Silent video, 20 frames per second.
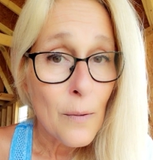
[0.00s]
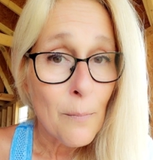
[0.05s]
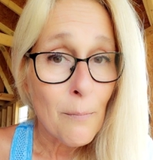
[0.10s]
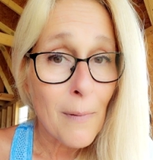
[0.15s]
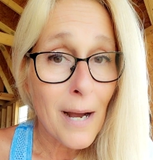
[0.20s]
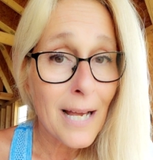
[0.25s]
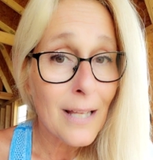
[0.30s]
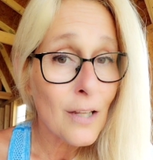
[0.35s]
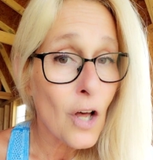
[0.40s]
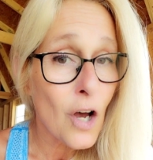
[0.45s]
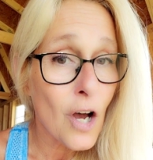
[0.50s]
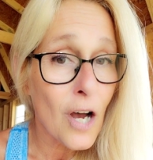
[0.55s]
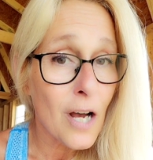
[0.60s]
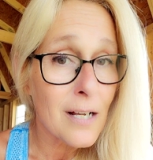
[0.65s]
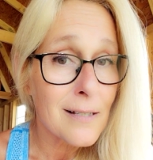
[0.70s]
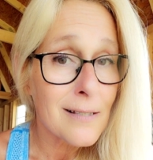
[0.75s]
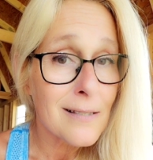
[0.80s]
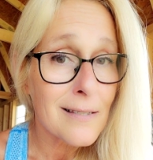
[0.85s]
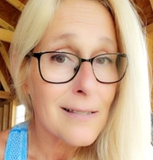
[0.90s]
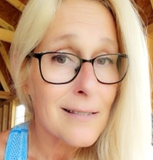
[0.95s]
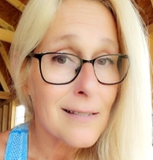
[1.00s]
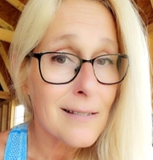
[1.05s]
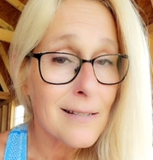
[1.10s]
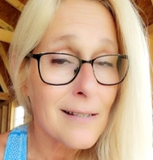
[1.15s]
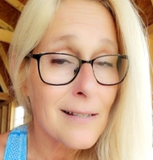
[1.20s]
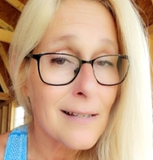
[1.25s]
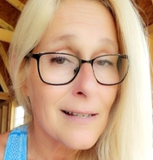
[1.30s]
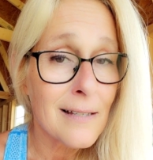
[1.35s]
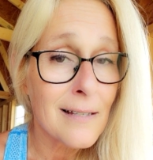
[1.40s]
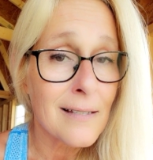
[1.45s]
My loss
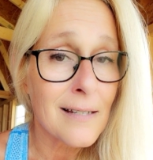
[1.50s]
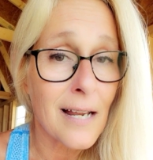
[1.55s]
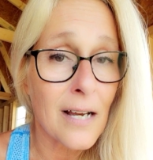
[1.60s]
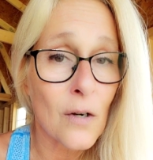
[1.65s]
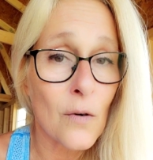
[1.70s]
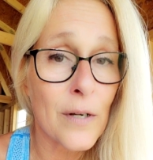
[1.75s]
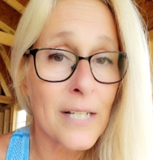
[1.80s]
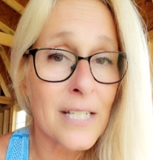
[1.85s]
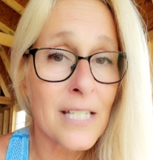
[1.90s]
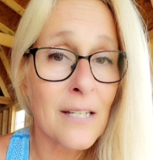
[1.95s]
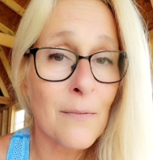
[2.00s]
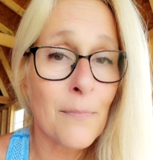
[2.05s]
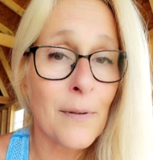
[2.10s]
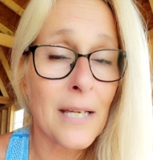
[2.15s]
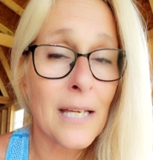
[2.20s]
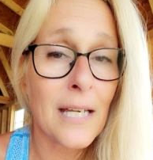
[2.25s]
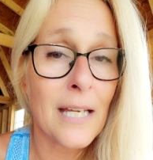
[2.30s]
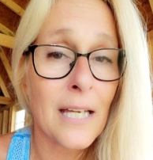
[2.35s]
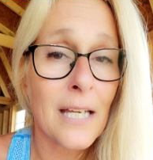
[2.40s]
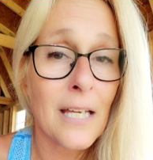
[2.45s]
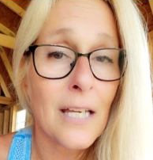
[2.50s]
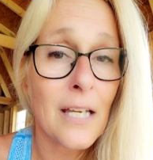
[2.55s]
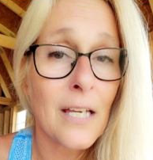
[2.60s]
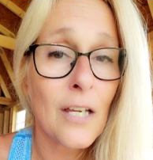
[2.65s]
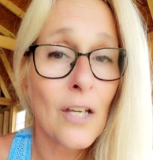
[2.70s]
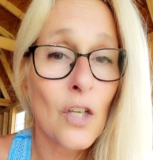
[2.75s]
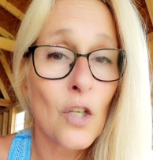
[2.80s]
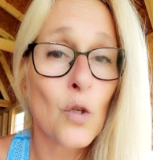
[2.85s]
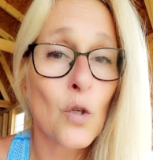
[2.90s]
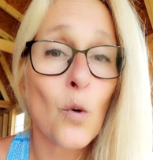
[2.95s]
is not going to be
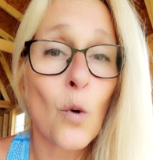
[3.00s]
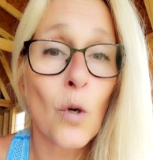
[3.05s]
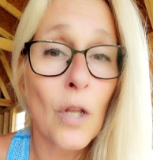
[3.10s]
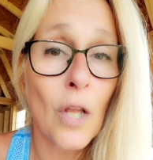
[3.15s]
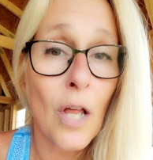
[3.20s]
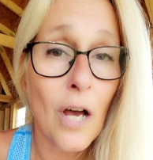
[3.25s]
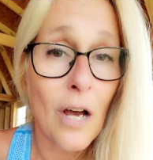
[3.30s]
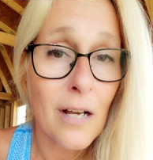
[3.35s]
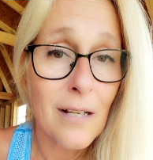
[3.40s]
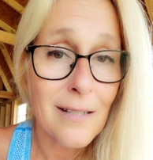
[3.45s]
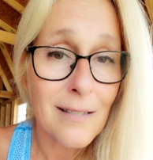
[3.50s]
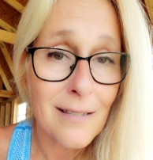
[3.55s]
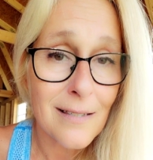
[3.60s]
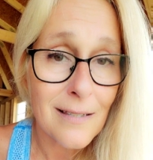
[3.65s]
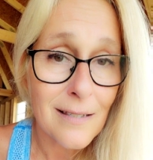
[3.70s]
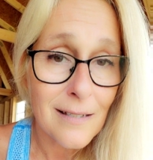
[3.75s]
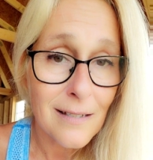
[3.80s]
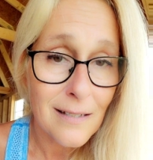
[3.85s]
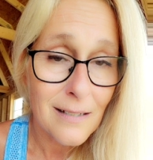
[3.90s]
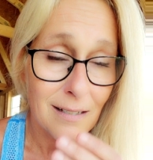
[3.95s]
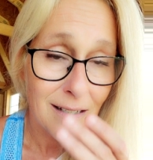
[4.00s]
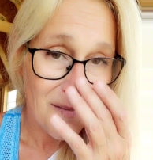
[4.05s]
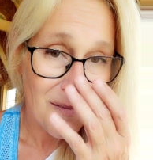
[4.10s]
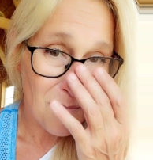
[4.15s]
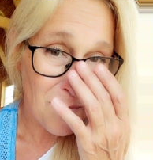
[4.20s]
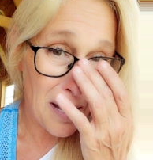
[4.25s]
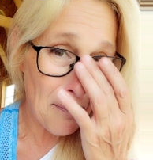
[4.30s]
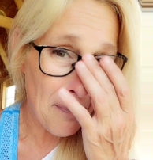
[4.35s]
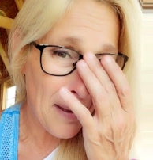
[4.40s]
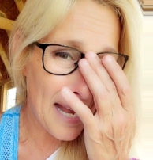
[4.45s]
your loss.
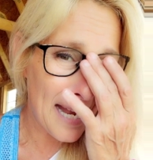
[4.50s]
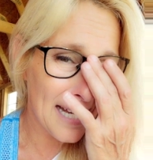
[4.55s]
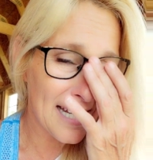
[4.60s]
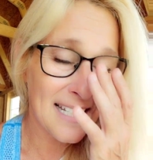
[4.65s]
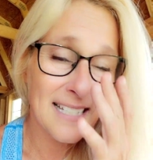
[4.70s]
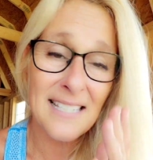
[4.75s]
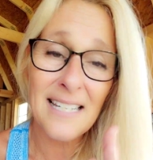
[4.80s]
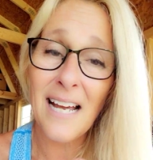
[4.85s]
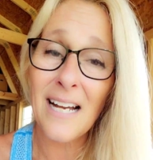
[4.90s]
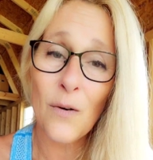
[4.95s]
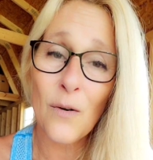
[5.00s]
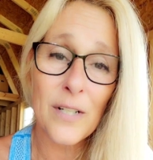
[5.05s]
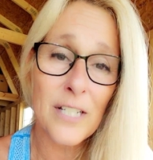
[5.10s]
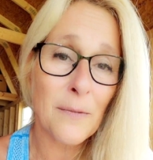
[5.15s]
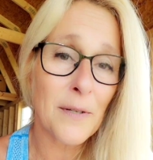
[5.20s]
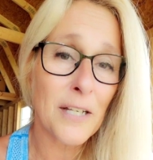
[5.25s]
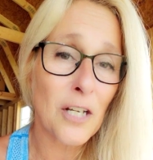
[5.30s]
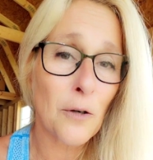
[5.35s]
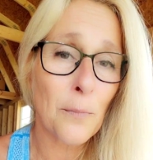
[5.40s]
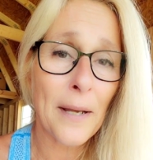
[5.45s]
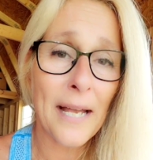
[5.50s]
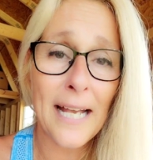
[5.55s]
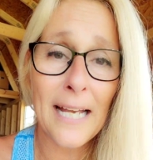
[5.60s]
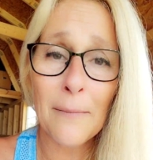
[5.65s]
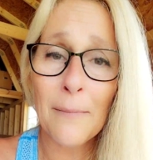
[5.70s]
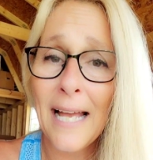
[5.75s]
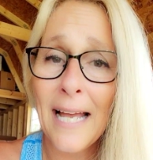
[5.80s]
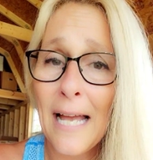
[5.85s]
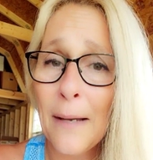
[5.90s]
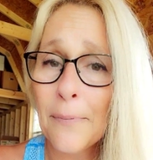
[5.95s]
My pain is not going to be your
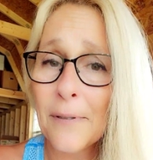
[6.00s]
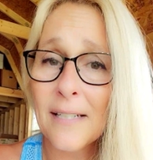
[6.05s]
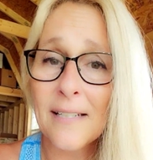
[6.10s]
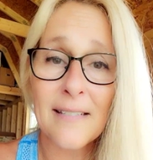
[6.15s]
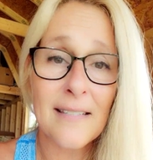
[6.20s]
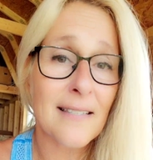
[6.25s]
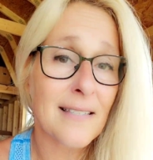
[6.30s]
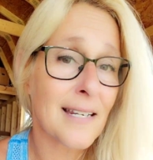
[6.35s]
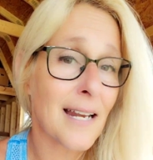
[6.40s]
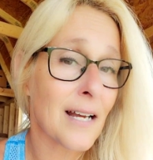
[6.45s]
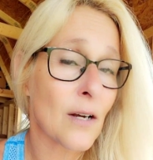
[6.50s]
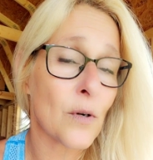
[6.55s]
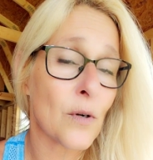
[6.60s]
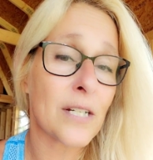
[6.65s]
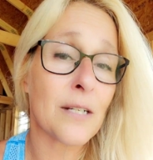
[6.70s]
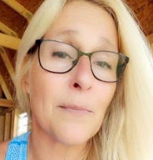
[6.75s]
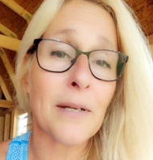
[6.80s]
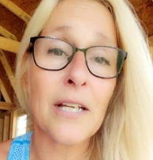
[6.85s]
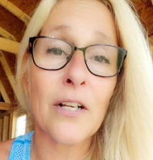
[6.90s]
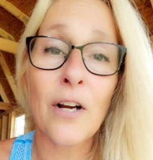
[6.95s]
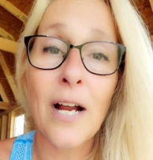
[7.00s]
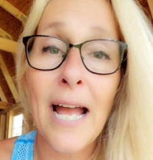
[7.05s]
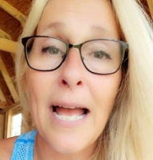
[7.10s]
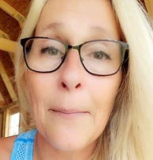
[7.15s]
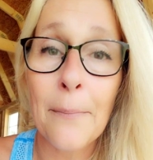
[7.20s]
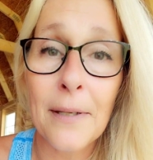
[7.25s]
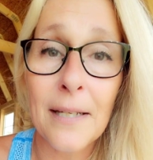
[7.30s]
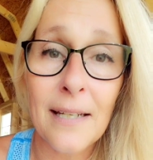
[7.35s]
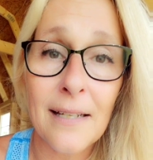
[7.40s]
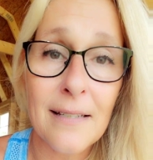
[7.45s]
pain. My happiness is not going to be your
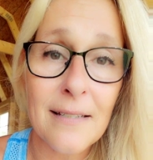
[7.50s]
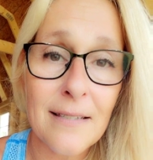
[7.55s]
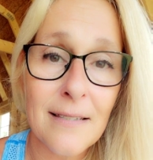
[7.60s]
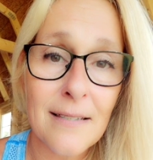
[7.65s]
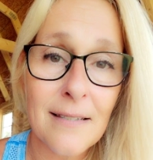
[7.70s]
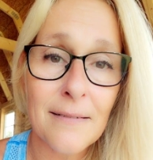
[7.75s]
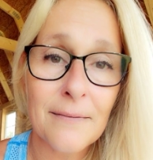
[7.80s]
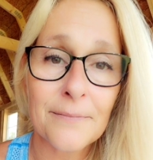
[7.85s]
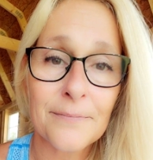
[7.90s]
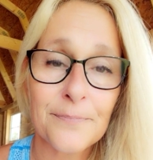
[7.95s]
happiness.